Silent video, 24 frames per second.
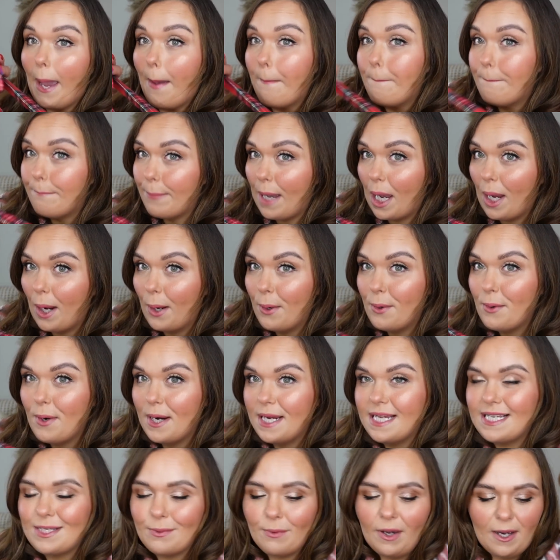a bow
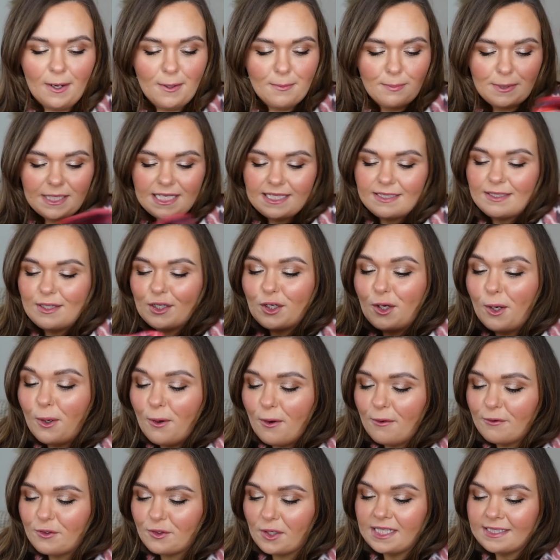as well, but it's the cut
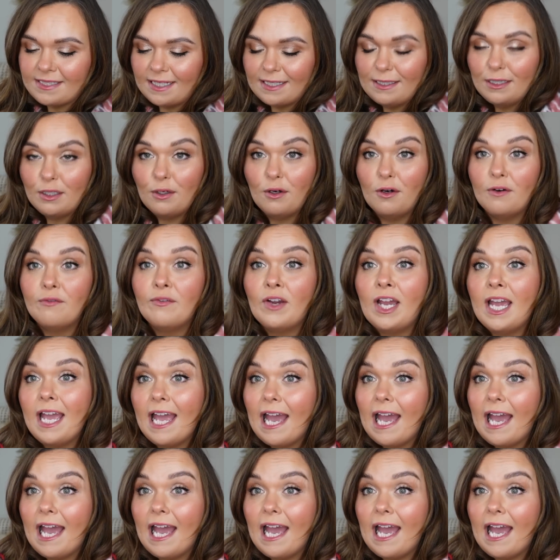of dress I love